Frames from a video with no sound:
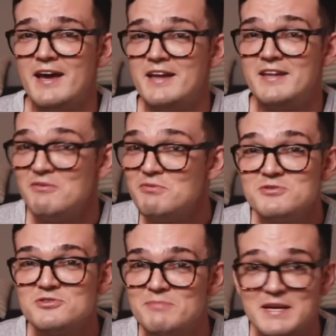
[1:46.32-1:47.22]
and
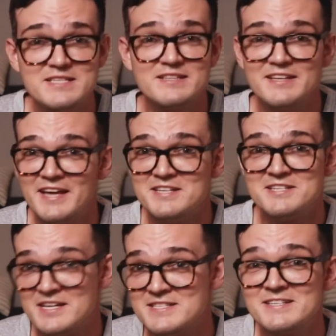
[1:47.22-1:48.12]
everyone should basically get
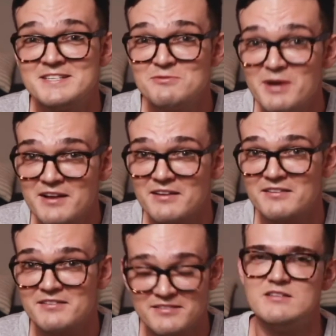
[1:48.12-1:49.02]
Janssen as
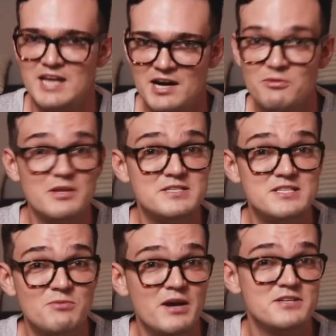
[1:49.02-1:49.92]
well. Now let's
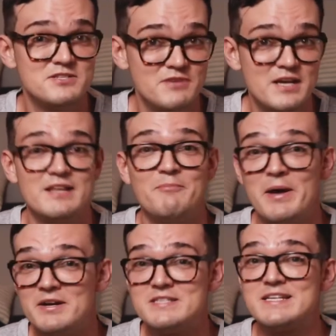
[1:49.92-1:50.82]
see why this rate
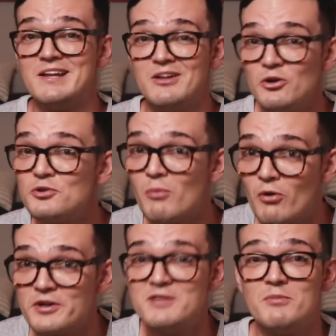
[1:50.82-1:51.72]
matters a lot
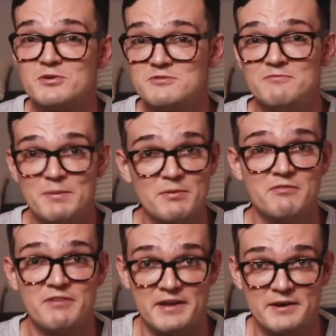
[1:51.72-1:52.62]
more than most of people
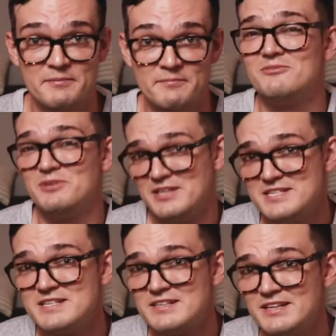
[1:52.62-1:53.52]
think.
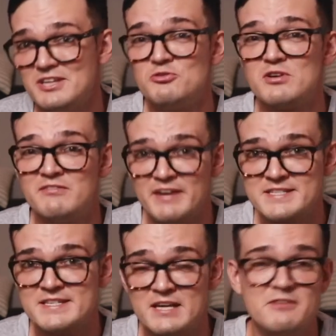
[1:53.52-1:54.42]
Realistically, you can
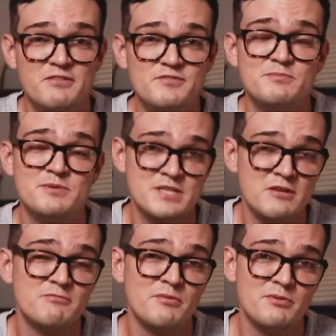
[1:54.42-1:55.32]
vaccinate
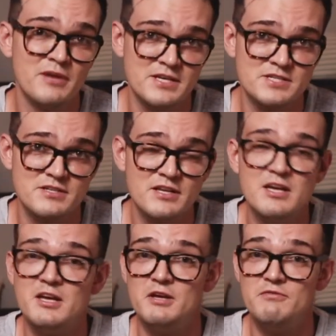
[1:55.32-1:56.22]
50% of population.
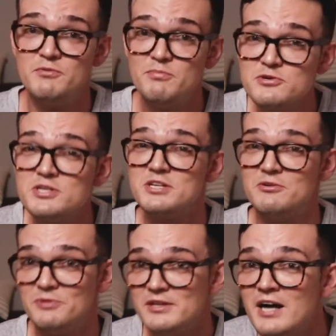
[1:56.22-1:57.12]
If you push it
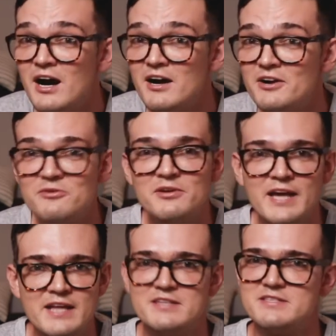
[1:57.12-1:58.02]
really hard, you can
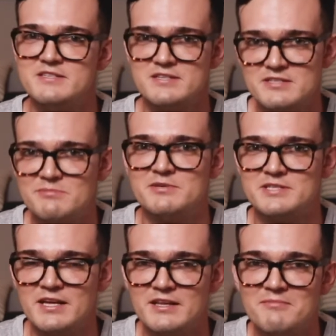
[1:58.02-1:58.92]
get
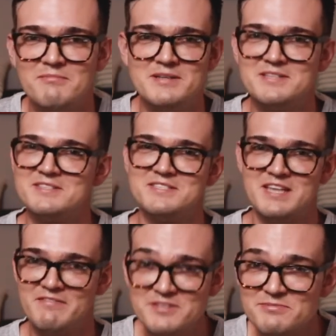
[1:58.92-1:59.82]
60%, but
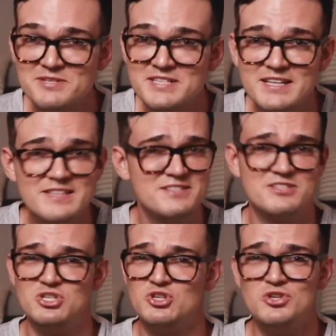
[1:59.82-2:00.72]
70%?
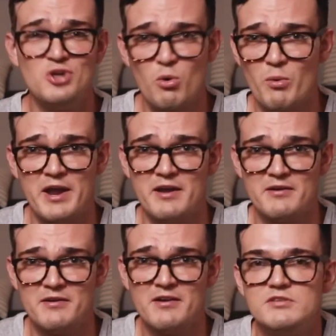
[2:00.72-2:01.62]
No way.
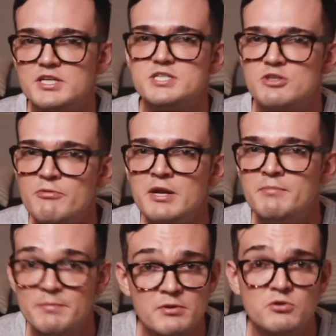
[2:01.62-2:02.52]
There are so many
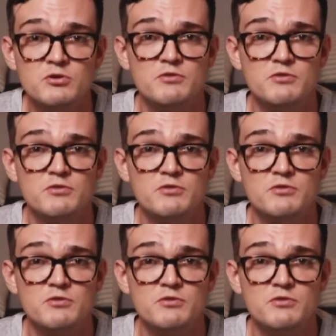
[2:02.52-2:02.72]
people who